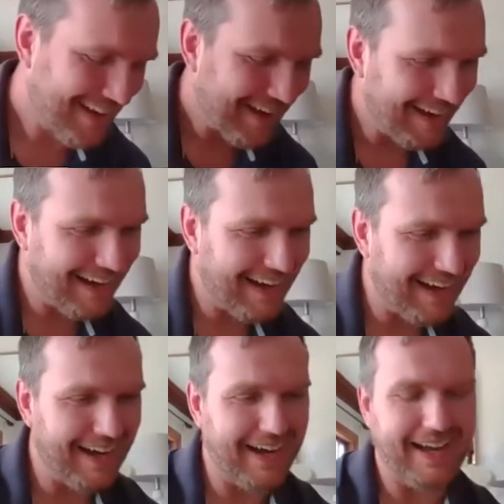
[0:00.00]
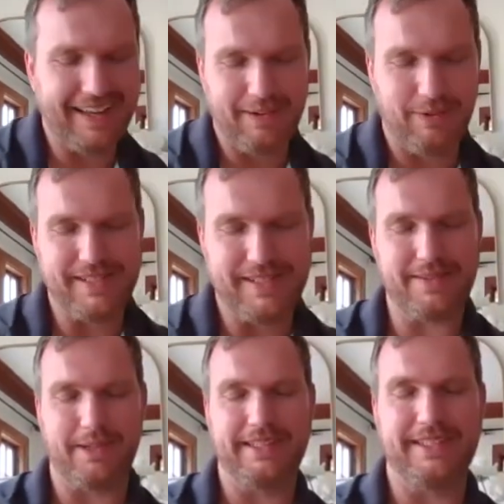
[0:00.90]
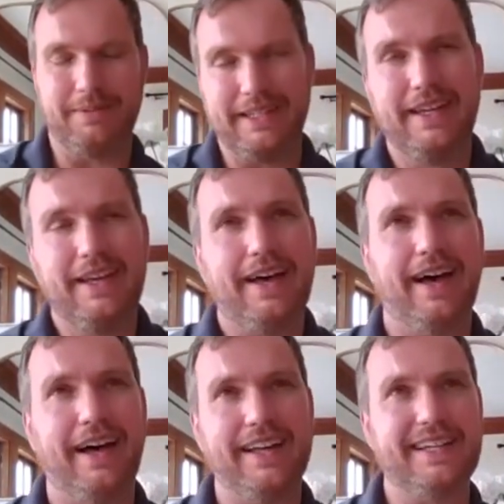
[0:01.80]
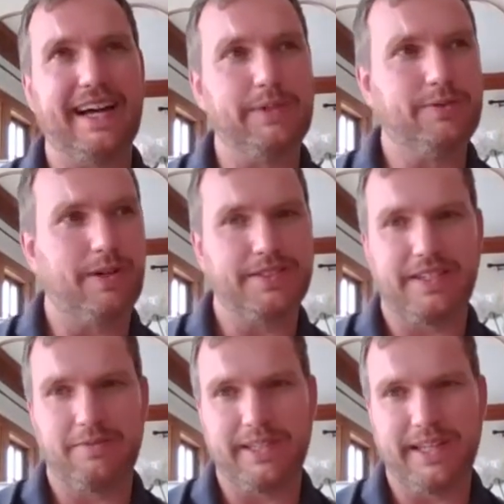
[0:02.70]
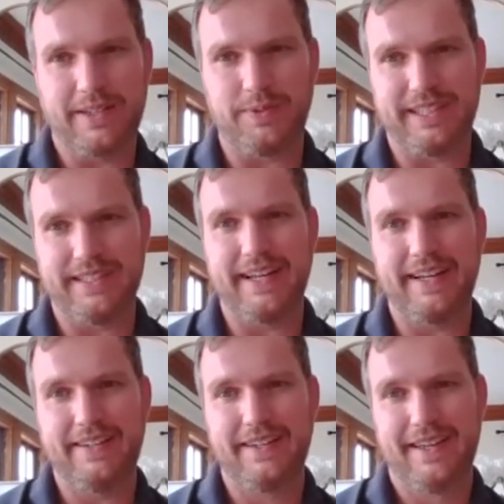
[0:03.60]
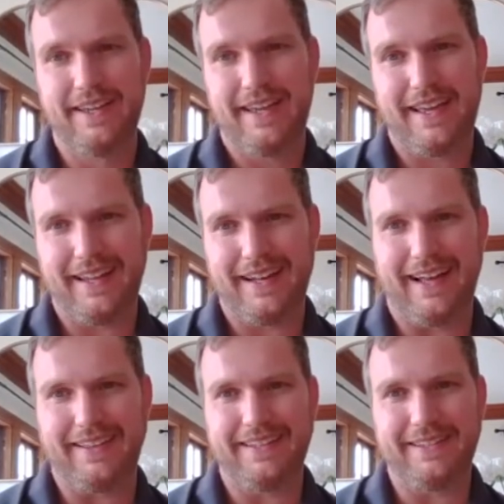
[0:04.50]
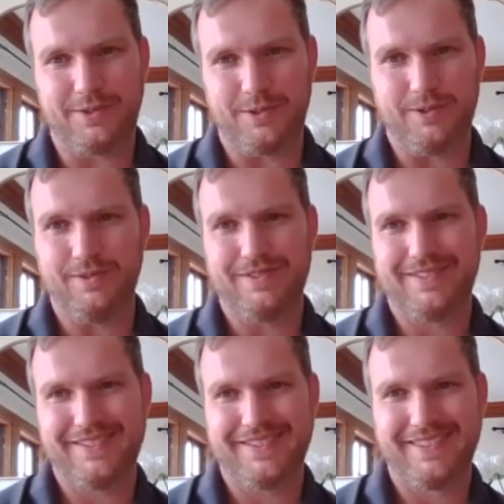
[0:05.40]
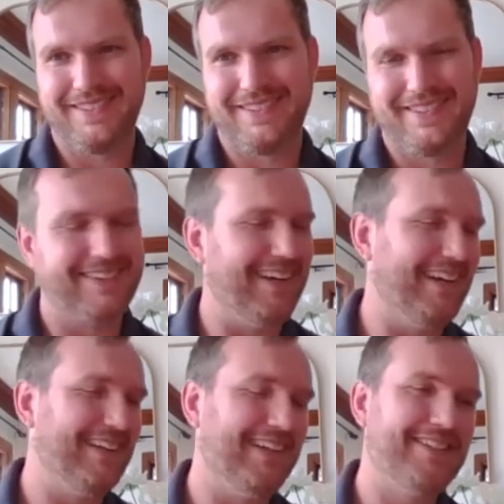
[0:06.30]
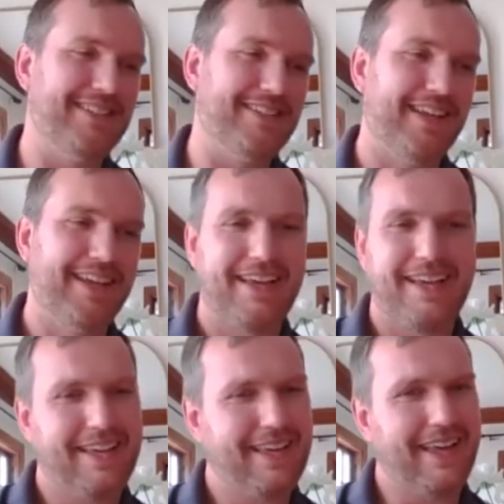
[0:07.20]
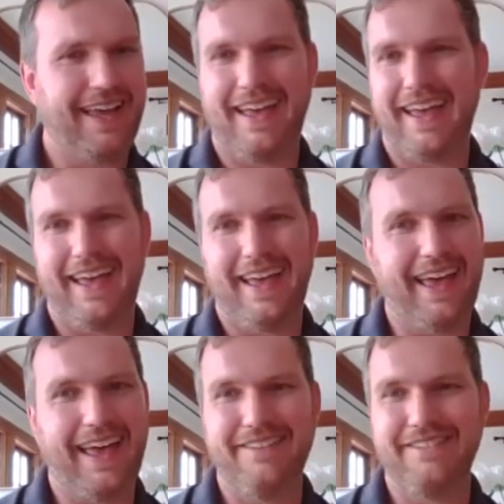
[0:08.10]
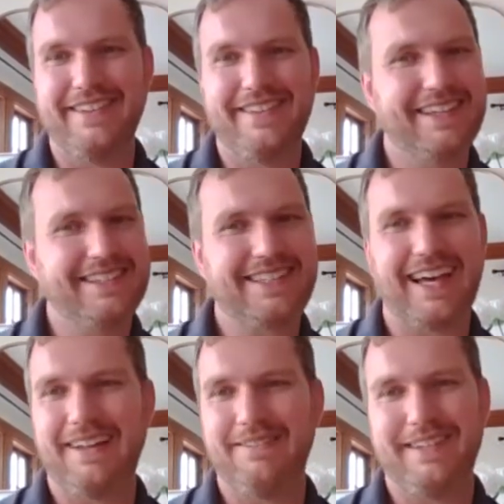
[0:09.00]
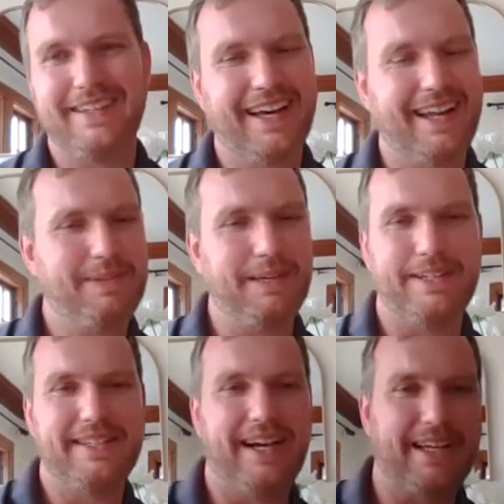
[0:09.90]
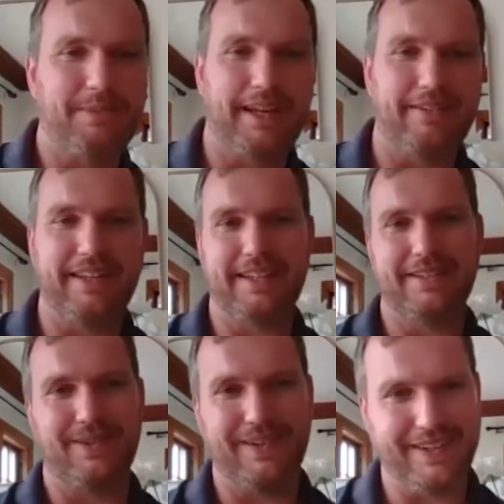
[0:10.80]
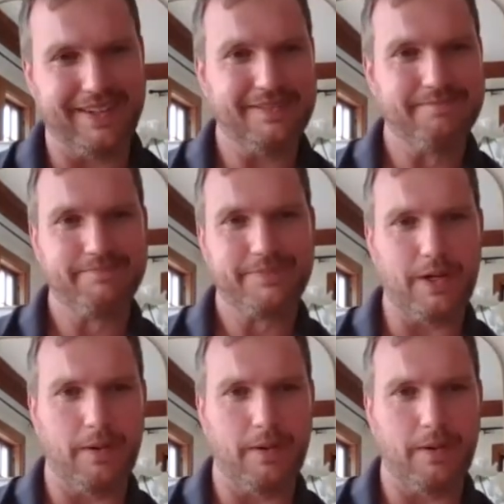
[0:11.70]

I once had somebody tell me, "In God we trust. Everybody else we need data," and I think it's true. Right? It's just everything's you gotta be able to document everything that's going on there. So.